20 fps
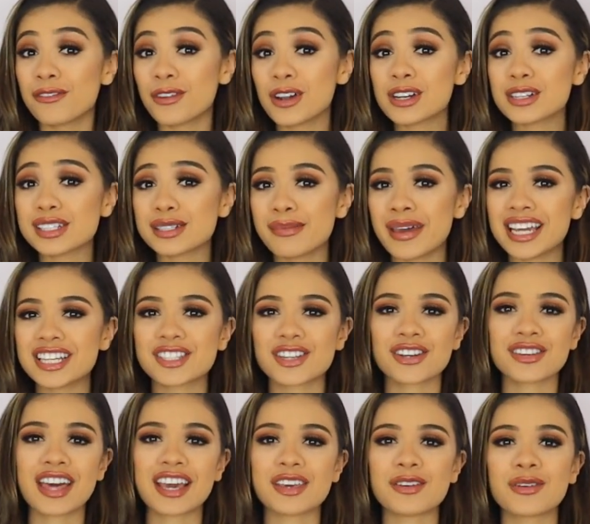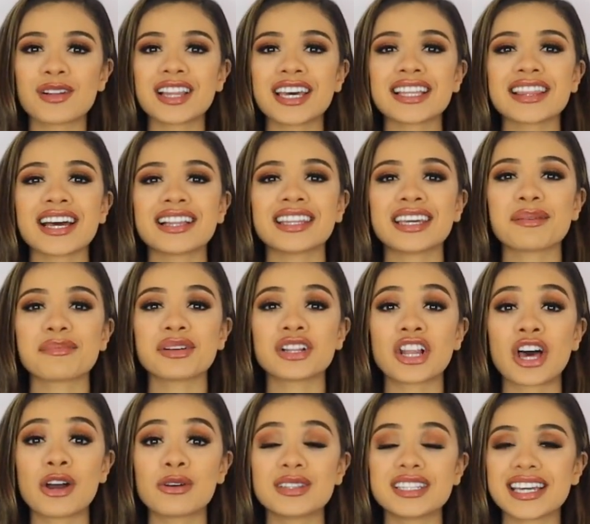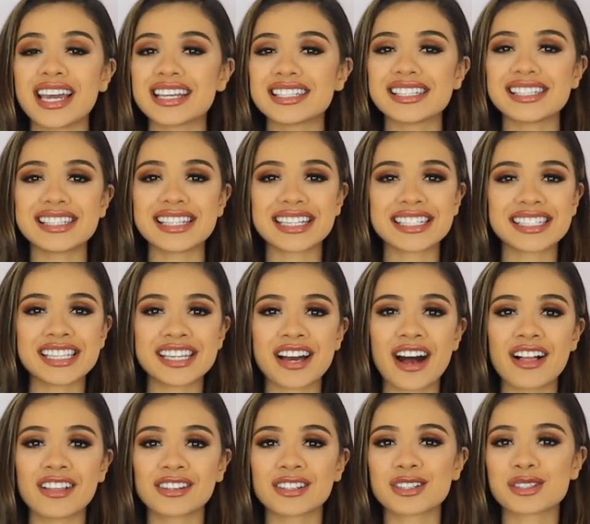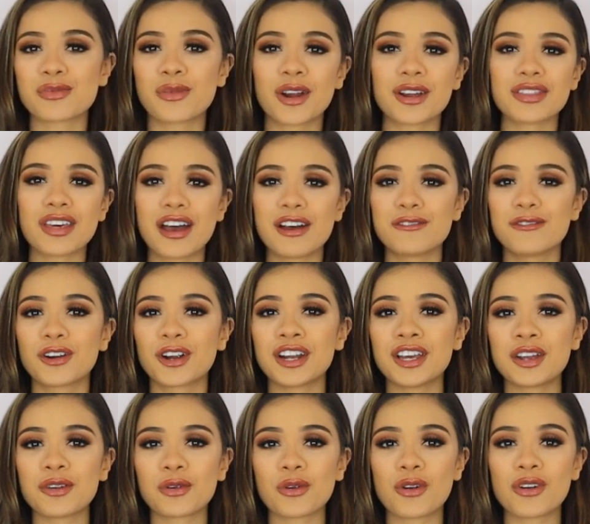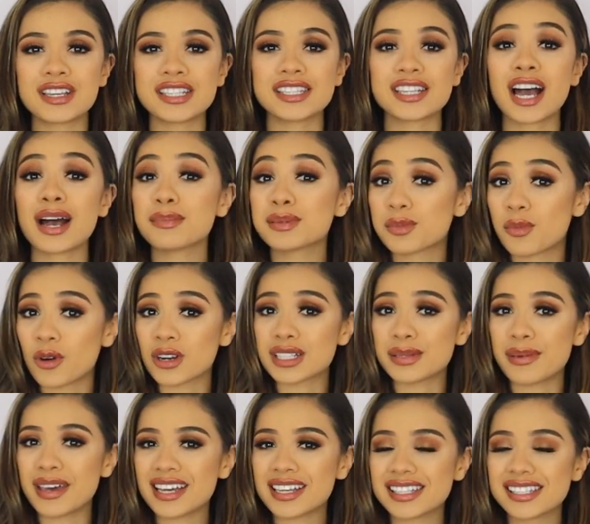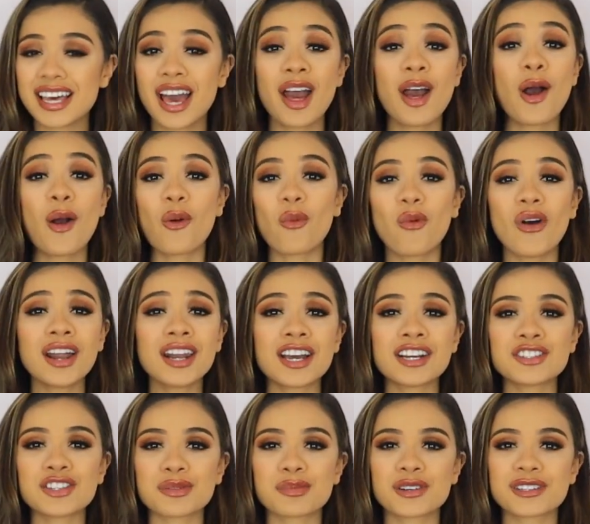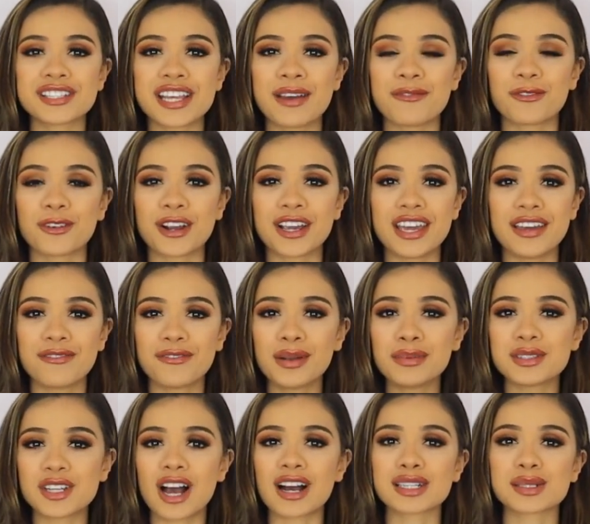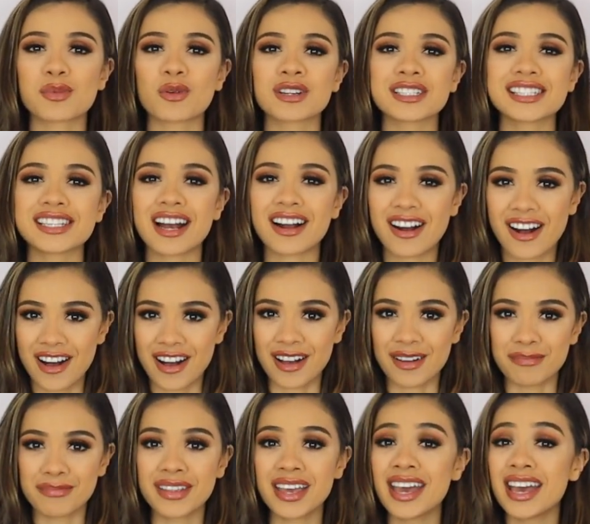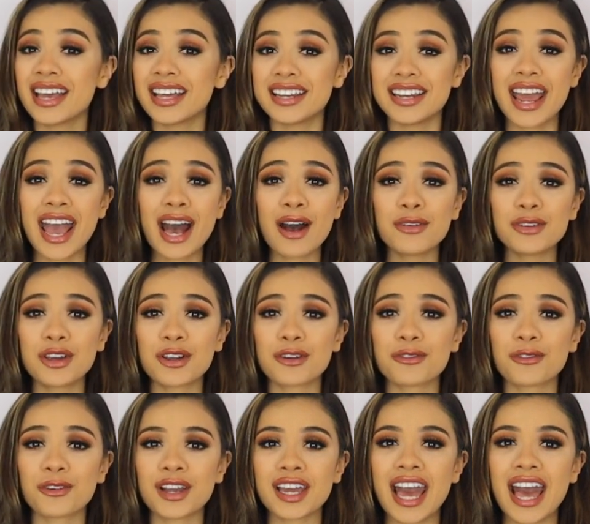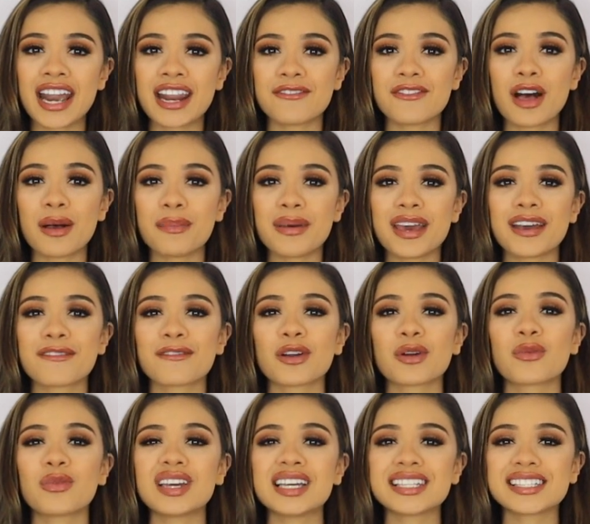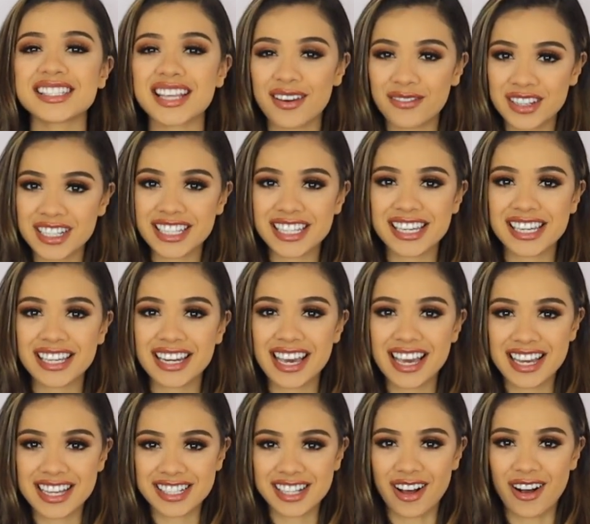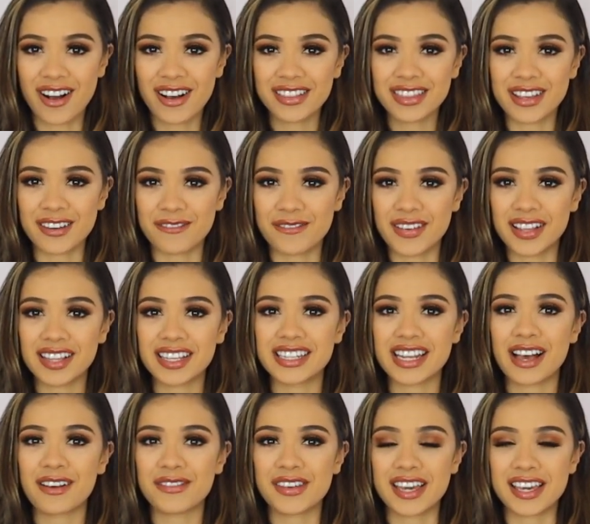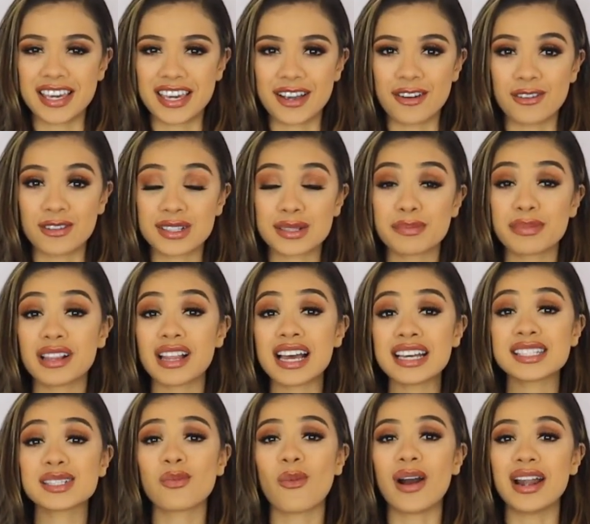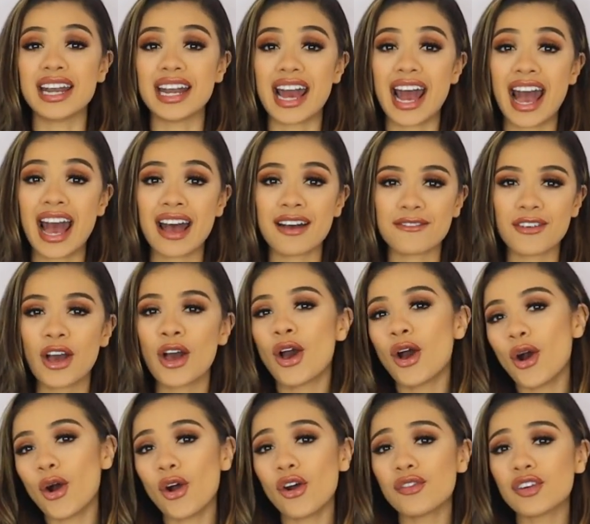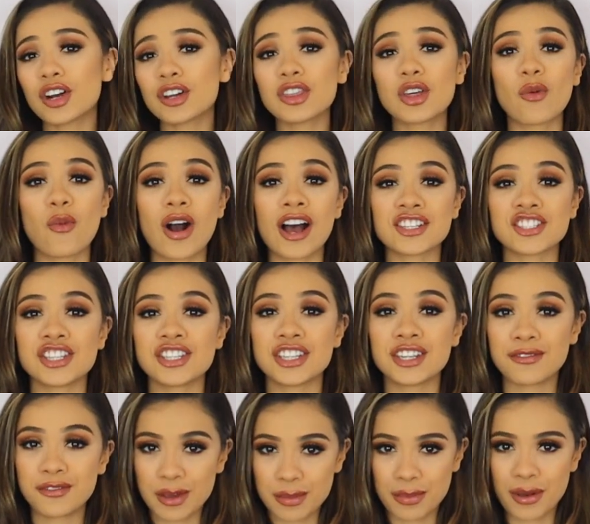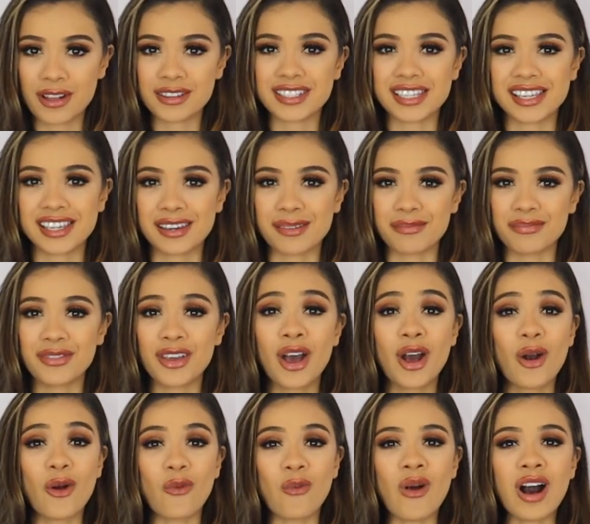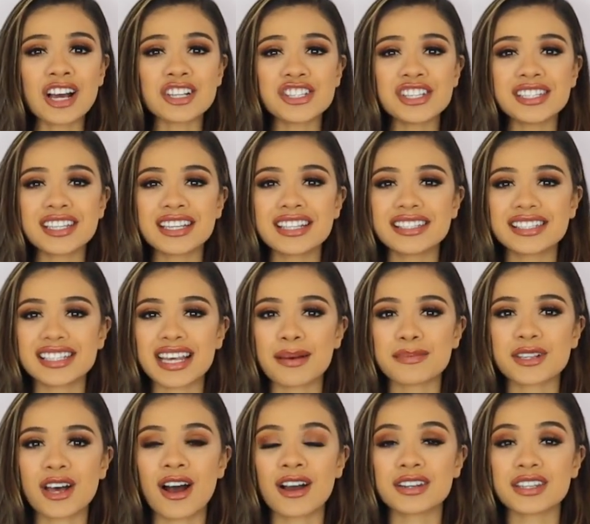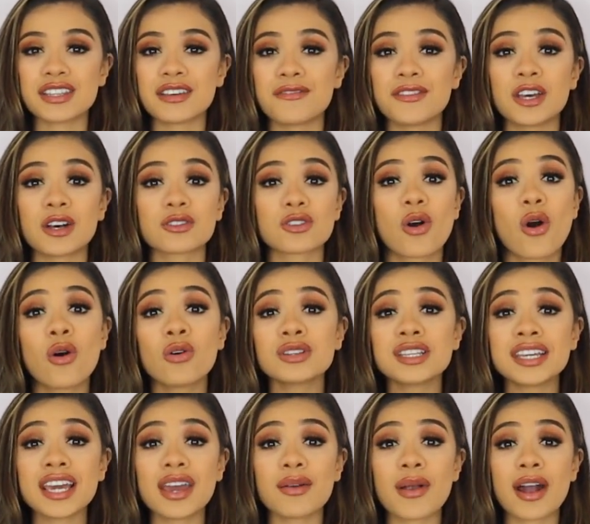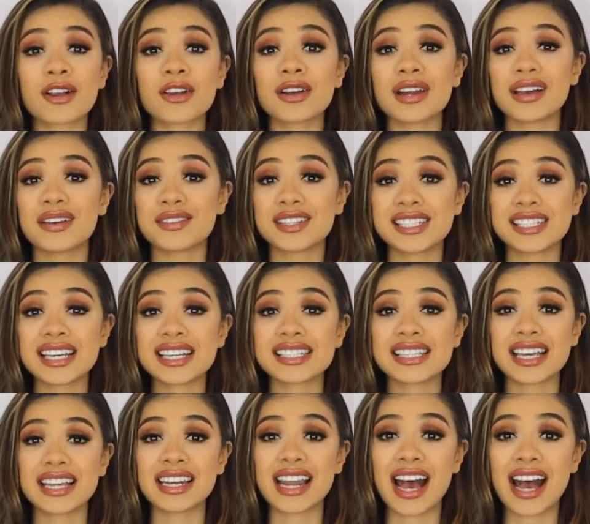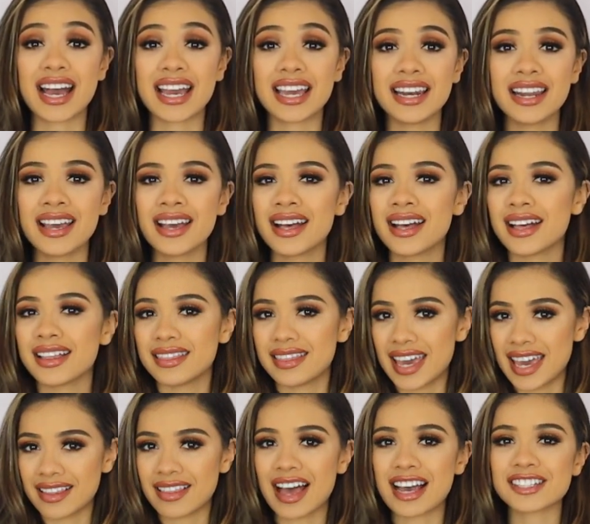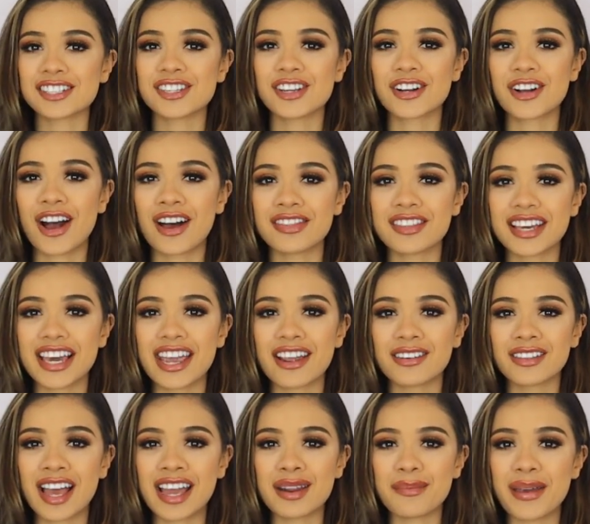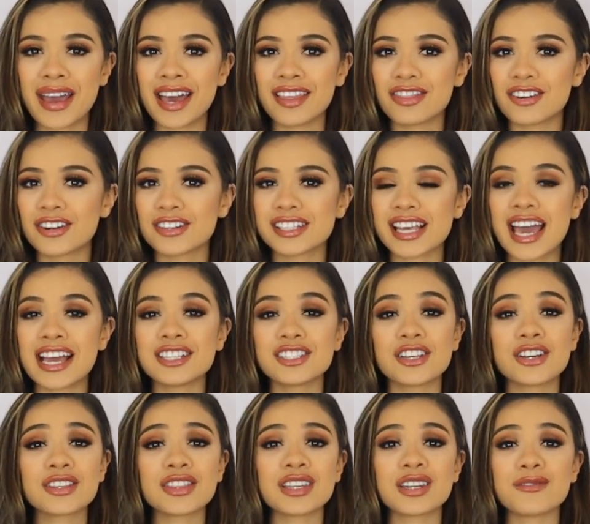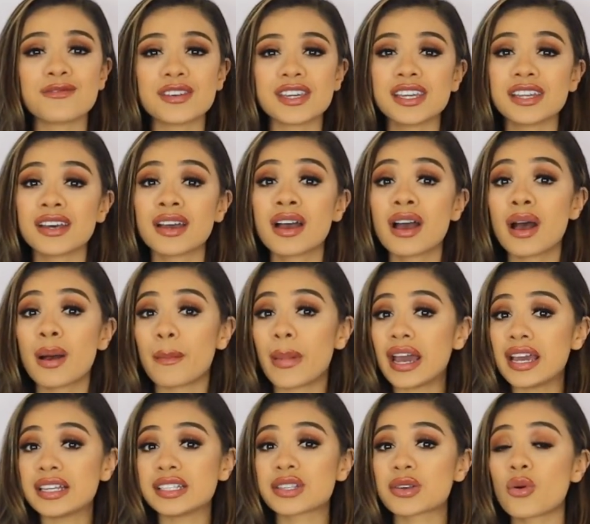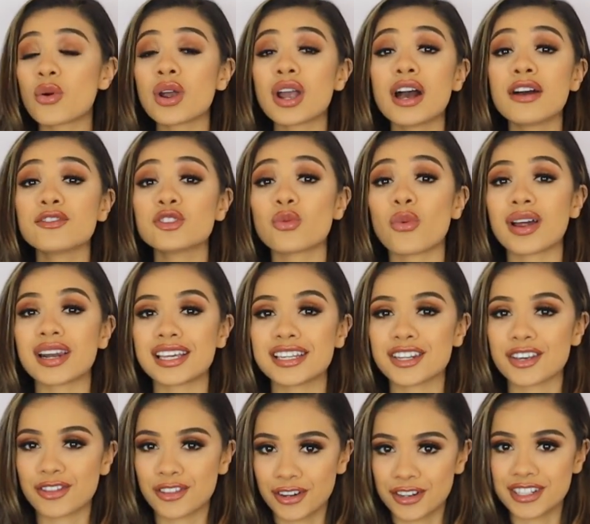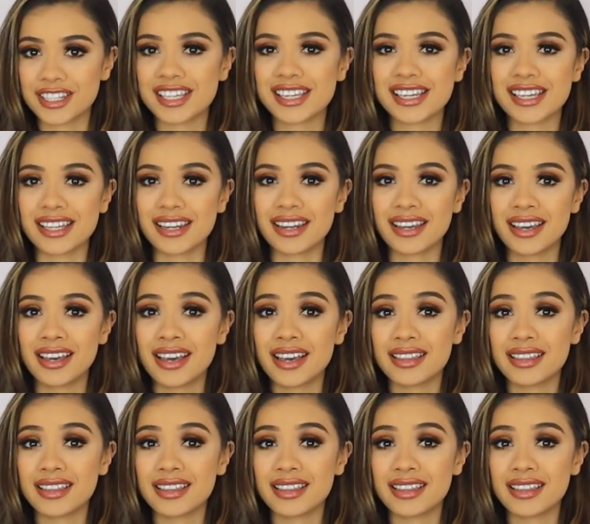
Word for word: First, make sure that you click that link below to get $60 worth of Vernon Croy's top sports picks, 100% free from DocSports.com. Now your free NFL pick for Week 17 is on the Philadelphia Eagles +1.5 over the Washington football team. Washington steps onto the field holding a record of 6-9. They last took on the Carolina Panthers and took the defeat by a score of 20-13.